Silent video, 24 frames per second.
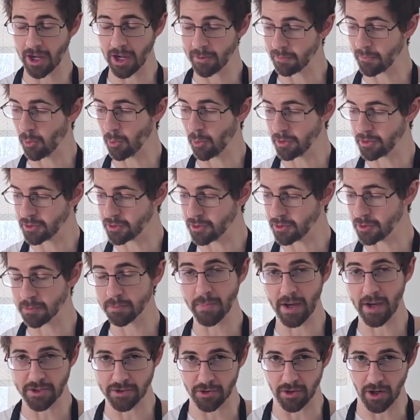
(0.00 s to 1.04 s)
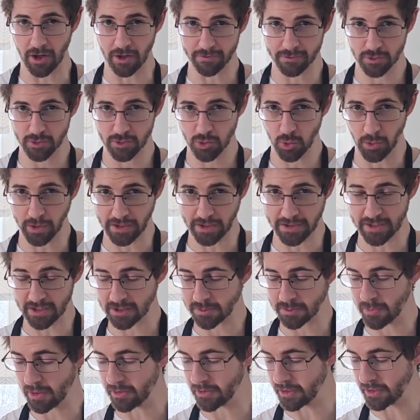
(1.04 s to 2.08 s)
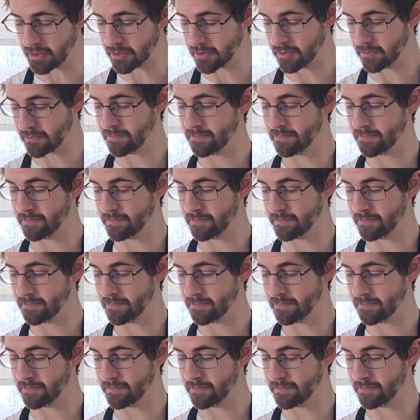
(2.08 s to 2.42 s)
I'm going to measure off 26 milliliters.